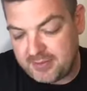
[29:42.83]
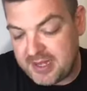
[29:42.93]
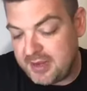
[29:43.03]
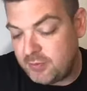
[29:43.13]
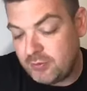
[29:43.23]

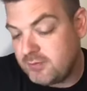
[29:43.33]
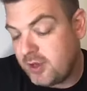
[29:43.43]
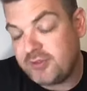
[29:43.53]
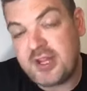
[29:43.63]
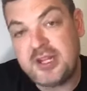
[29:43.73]
They will
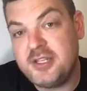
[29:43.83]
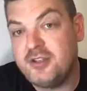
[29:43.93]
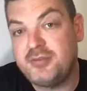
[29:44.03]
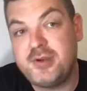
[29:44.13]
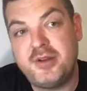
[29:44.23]
most likely
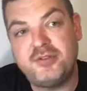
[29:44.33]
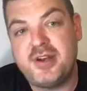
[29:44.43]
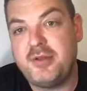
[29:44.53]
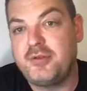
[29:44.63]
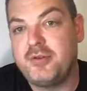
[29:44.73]
just print
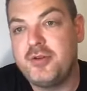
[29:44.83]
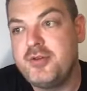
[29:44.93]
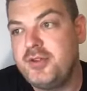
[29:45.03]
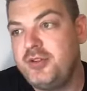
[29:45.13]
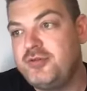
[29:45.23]
straight through
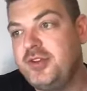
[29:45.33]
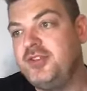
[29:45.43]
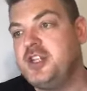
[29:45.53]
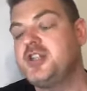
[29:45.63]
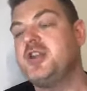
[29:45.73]
this
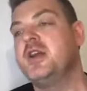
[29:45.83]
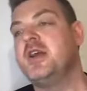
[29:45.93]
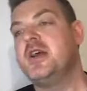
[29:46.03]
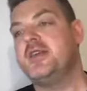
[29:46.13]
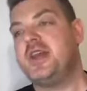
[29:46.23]
recession.
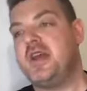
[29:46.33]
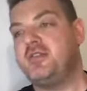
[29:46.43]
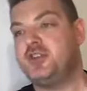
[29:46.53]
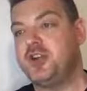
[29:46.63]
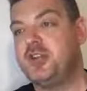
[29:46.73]
They have
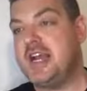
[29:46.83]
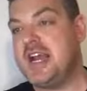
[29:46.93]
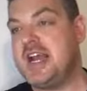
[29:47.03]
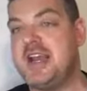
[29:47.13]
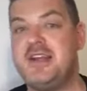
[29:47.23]
showed their
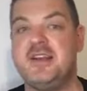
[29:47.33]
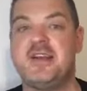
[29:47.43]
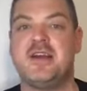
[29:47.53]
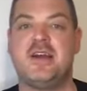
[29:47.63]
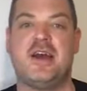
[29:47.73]
hand.
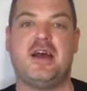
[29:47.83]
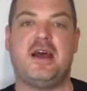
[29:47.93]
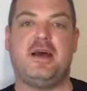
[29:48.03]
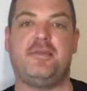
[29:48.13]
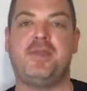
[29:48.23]
You
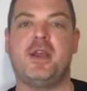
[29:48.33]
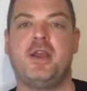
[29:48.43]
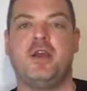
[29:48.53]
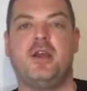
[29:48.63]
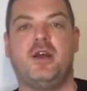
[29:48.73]

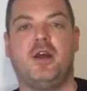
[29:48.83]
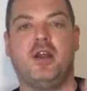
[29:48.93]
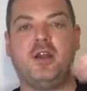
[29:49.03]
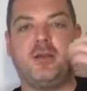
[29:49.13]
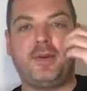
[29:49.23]
know, a
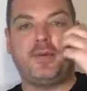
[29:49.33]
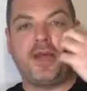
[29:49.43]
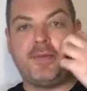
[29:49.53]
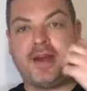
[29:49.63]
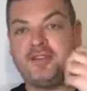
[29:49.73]
lot of people
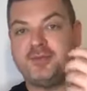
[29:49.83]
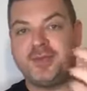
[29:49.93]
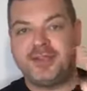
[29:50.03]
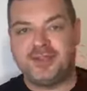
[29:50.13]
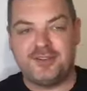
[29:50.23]
keep asking
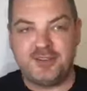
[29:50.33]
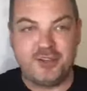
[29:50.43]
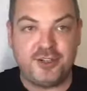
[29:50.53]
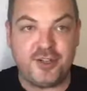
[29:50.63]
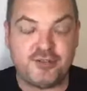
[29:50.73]
me, and you
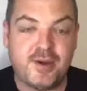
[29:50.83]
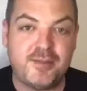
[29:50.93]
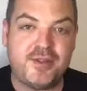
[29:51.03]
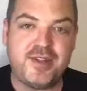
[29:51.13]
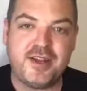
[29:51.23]
guys might
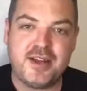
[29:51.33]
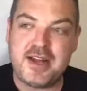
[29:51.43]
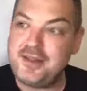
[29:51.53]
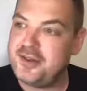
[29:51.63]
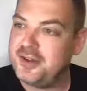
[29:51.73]
be thinking,
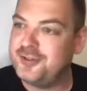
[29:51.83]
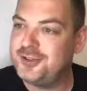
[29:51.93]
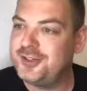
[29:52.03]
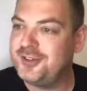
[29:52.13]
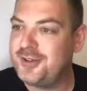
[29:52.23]
Nathan, I
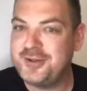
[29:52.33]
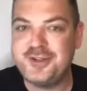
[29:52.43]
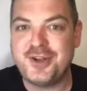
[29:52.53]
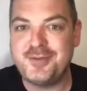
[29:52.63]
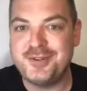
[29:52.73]
thought you
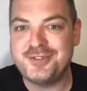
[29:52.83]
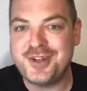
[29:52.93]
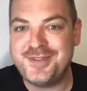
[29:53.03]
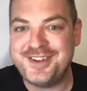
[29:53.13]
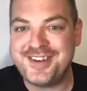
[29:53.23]
told me it was
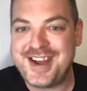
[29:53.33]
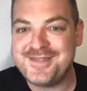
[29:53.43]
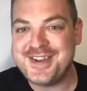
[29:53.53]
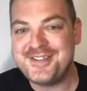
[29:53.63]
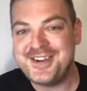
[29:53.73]
going to be great,
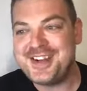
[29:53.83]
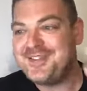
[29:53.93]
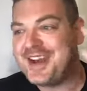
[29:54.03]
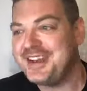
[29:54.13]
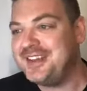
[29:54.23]
but you're reading
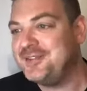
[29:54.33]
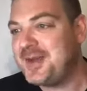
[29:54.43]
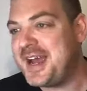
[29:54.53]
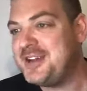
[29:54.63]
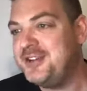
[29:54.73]
me out these
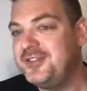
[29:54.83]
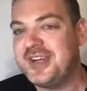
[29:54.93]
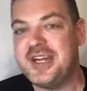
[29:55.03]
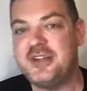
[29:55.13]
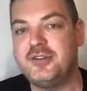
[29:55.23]
bad news
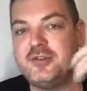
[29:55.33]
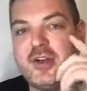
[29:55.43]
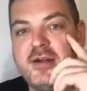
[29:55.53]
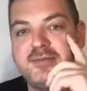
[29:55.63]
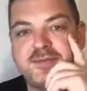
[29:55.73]
articles,
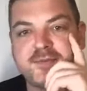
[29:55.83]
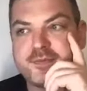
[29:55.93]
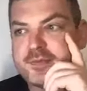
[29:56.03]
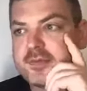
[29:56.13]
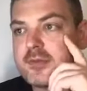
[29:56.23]
right?
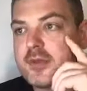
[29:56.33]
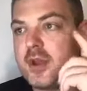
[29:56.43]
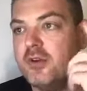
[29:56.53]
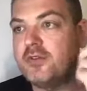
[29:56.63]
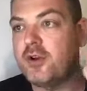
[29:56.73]

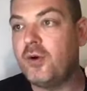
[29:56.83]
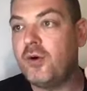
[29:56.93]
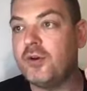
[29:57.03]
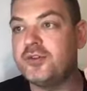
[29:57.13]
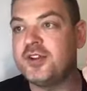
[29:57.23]
Of
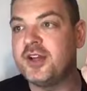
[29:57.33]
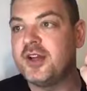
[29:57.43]
course.